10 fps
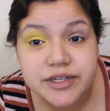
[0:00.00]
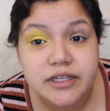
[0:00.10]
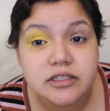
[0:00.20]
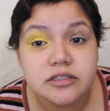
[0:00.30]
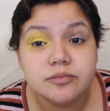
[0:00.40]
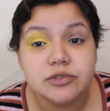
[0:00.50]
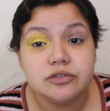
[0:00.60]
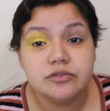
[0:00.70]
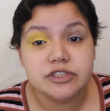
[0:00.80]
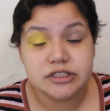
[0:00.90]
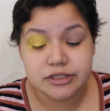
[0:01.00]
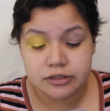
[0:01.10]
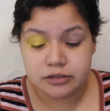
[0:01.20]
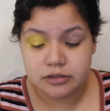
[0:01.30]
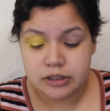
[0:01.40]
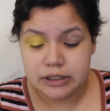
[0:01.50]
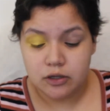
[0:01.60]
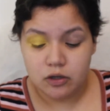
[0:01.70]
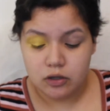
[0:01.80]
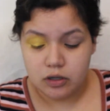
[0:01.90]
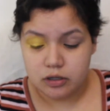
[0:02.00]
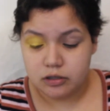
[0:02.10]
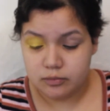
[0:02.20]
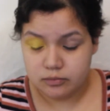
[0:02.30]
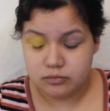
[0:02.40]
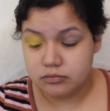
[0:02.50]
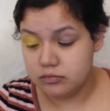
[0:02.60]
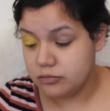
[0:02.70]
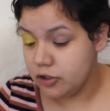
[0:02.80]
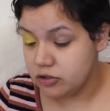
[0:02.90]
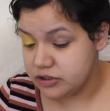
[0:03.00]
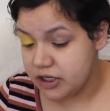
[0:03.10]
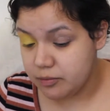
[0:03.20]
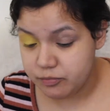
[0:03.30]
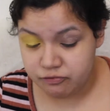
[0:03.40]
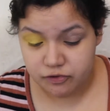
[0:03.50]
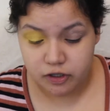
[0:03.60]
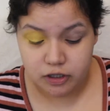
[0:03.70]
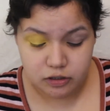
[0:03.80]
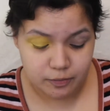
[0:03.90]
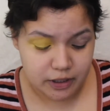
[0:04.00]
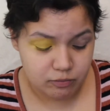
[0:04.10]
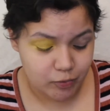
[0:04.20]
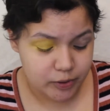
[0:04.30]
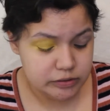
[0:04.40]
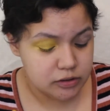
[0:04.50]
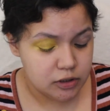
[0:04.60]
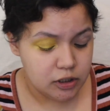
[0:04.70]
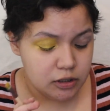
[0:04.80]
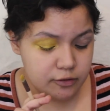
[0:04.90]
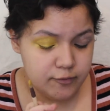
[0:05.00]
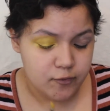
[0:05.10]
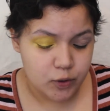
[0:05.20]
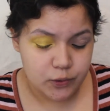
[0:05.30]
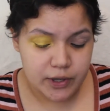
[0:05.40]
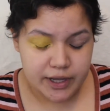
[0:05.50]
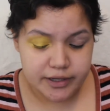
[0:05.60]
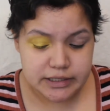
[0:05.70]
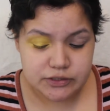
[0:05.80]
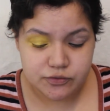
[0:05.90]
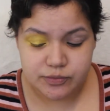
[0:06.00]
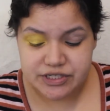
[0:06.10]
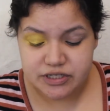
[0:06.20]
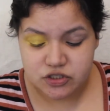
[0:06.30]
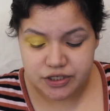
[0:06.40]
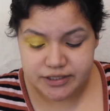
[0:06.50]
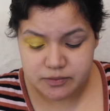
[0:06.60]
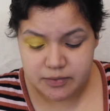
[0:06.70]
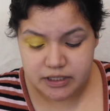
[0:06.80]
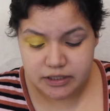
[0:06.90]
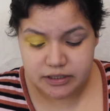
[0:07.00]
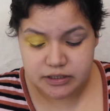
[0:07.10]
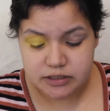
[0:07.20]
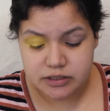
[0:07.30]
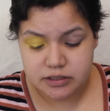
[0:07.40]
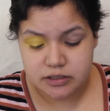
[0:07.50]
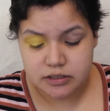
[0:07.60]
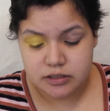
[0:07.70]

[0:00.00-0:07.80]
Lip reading: I ended up using, on top of the ColourPop one, Foil Eyes from BH Cosmetics.